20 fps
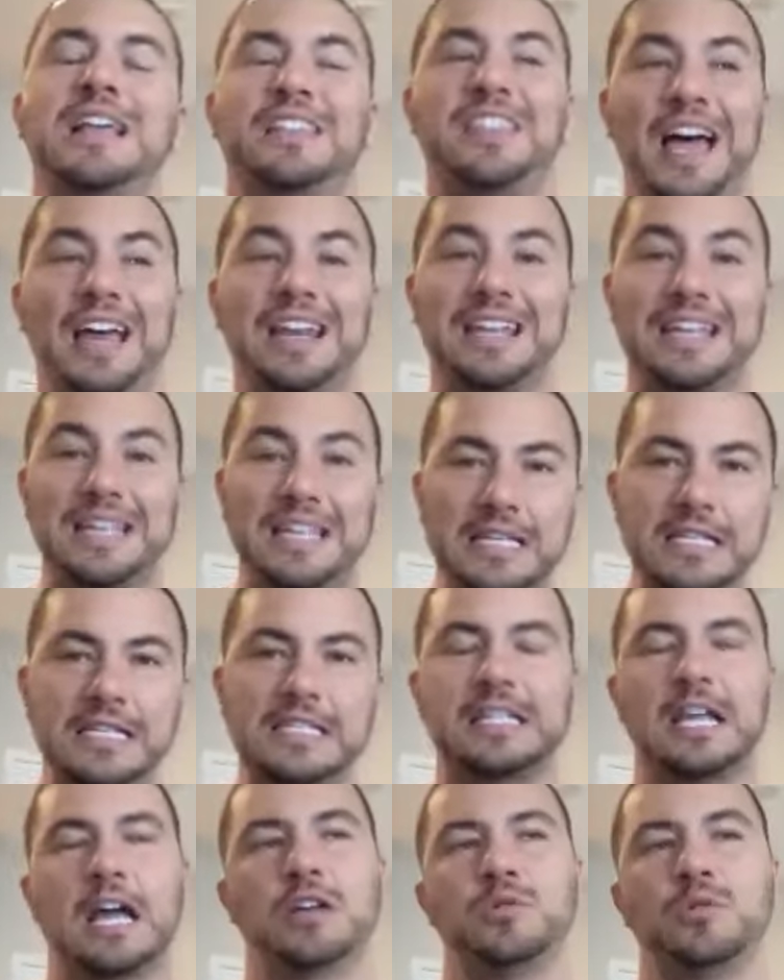That
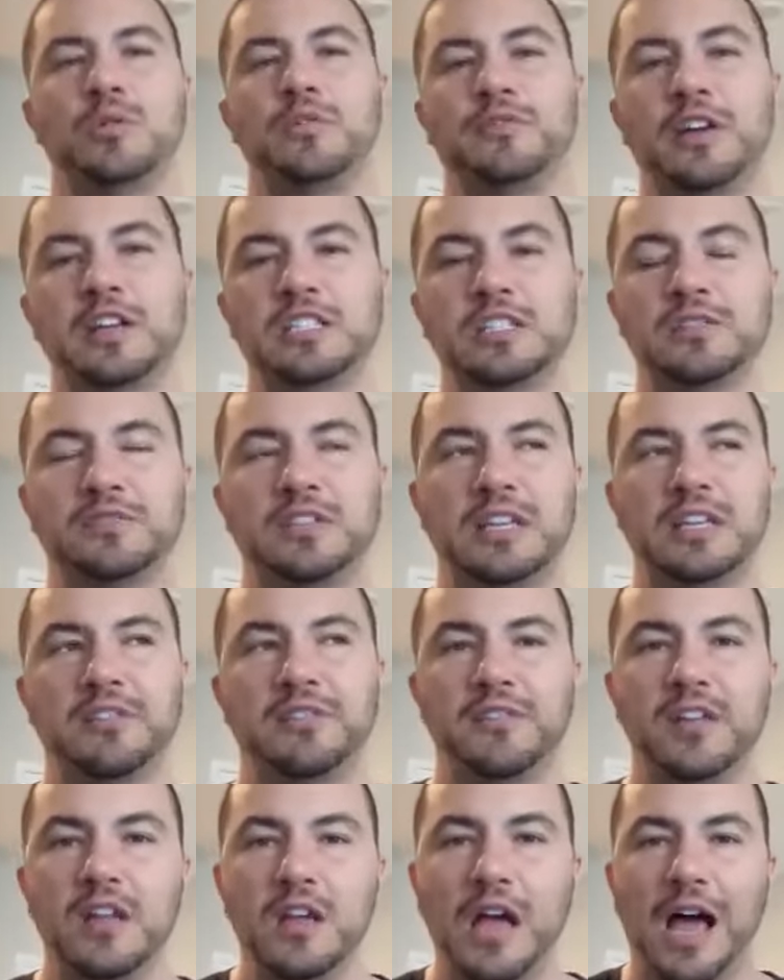is how you
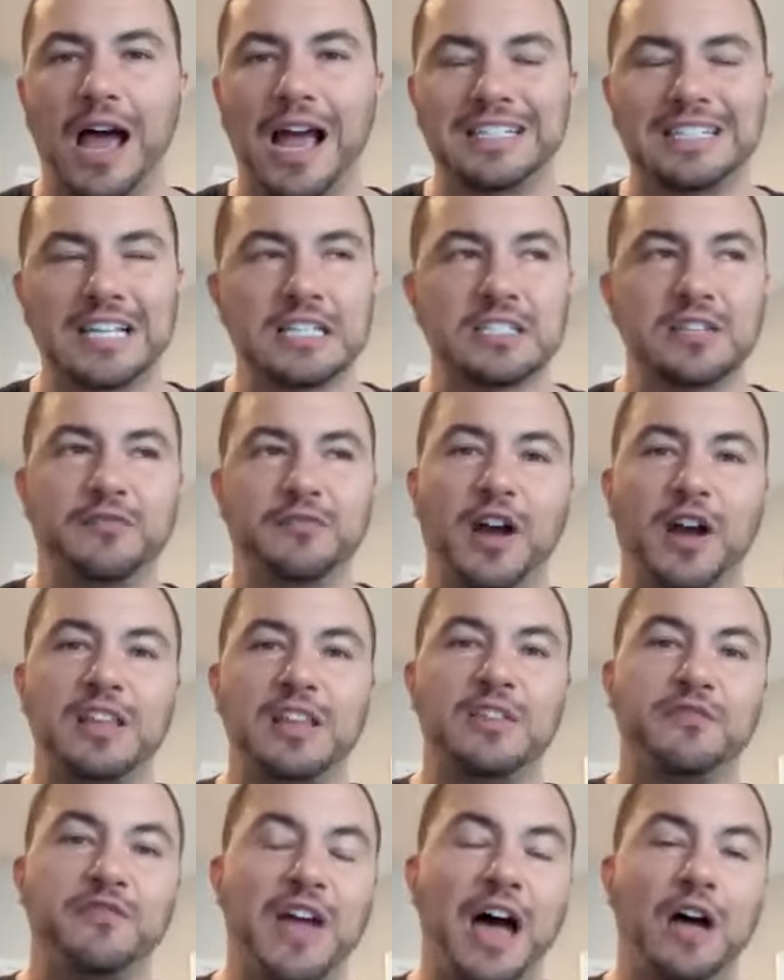effectively identify
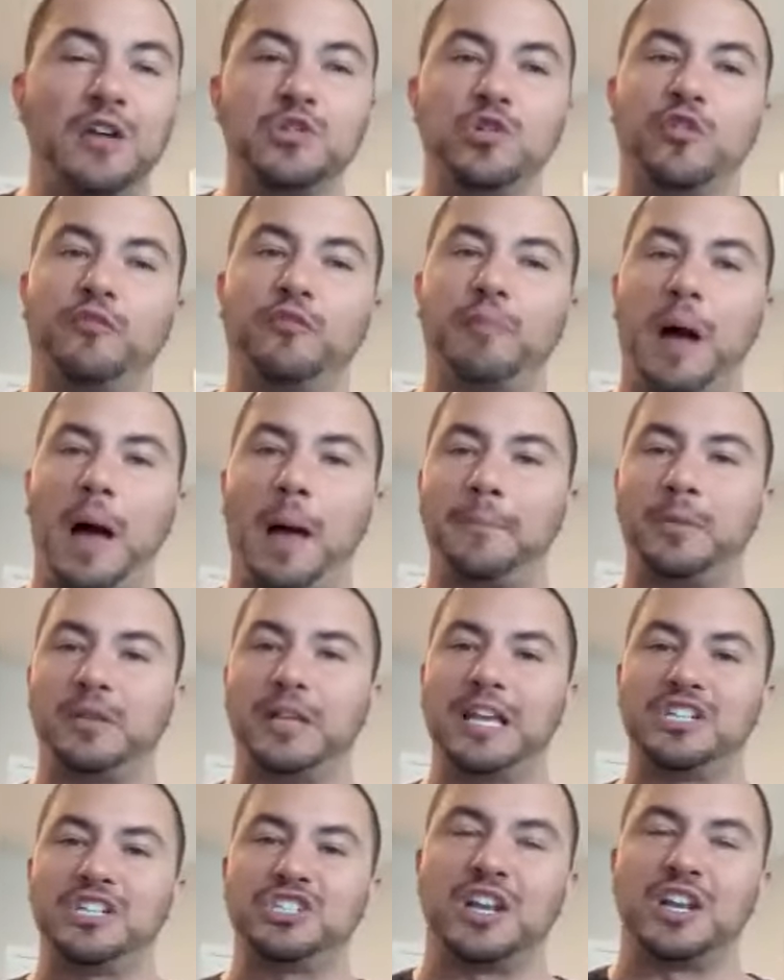the value of
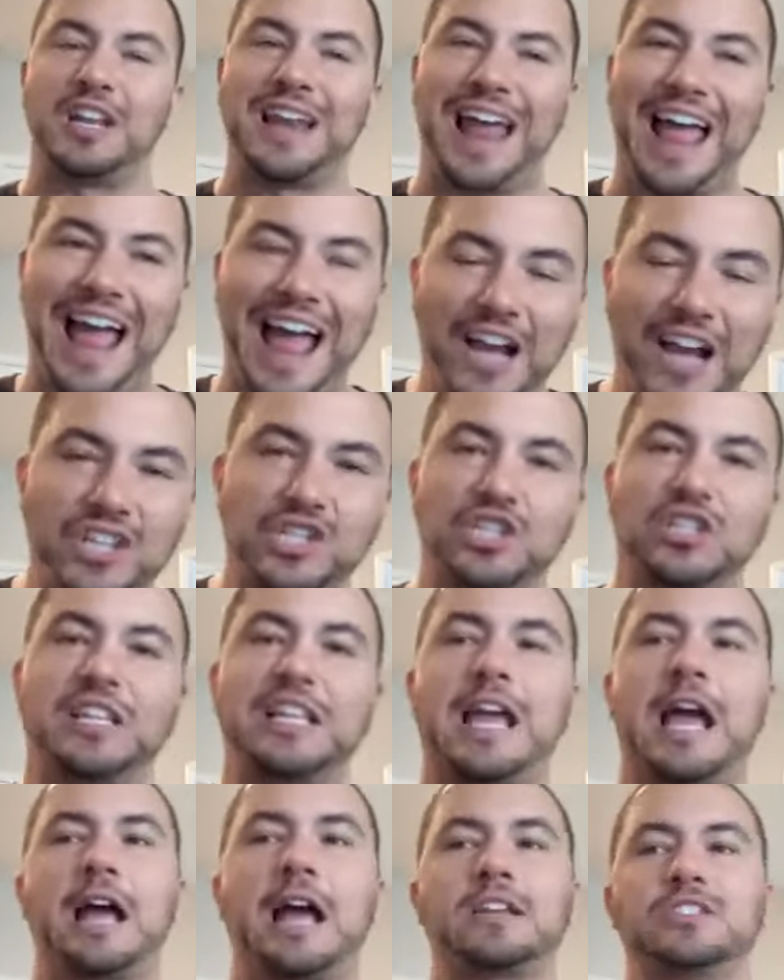population and
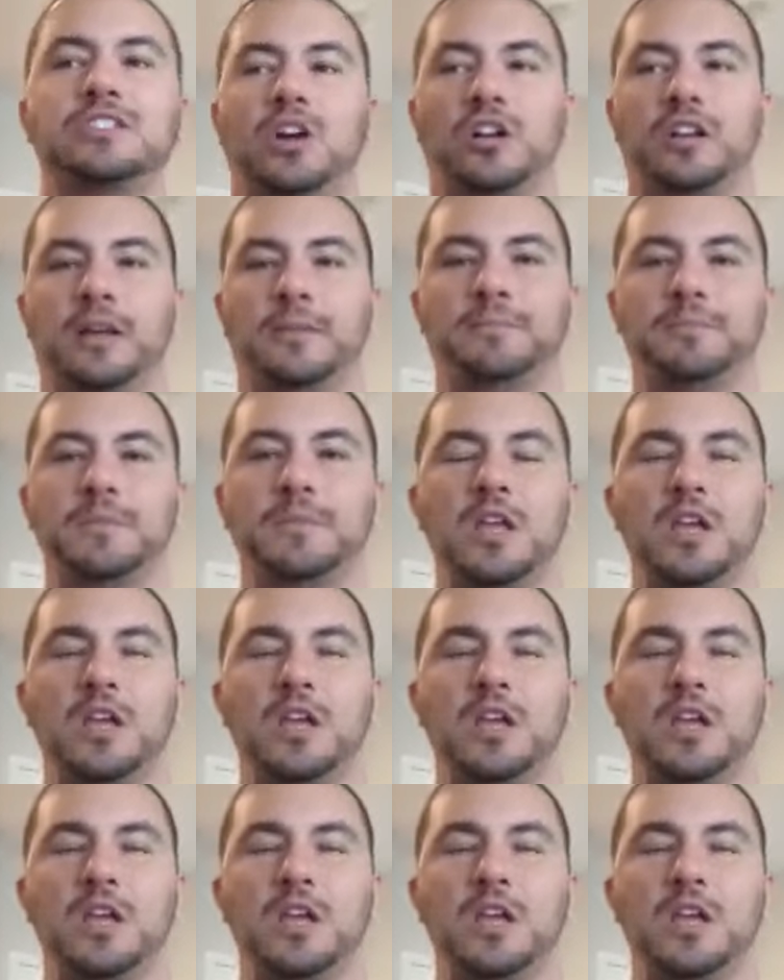actually act on it.